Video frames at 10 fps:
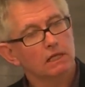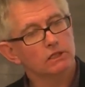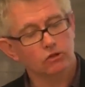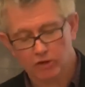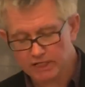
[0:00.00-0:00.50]

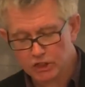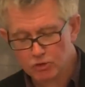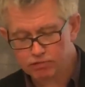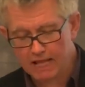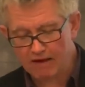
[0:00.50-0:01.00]
to create new
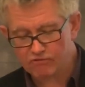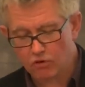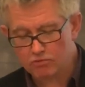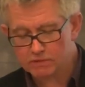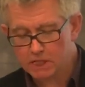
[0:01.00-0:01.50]

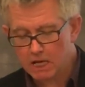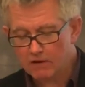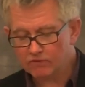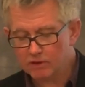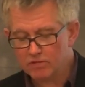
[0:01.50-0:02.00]
platforms
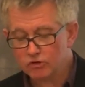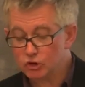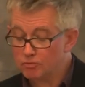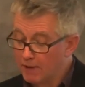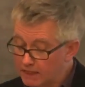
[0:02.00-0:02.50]
for the
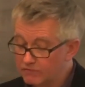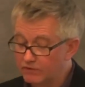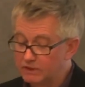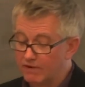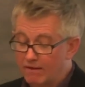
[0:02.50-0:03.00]
mutual
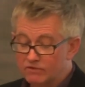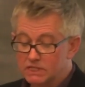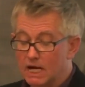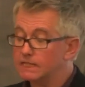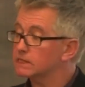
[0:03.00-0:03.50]
benefit of
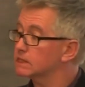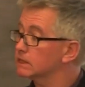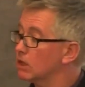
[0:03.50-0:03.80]
advertisers and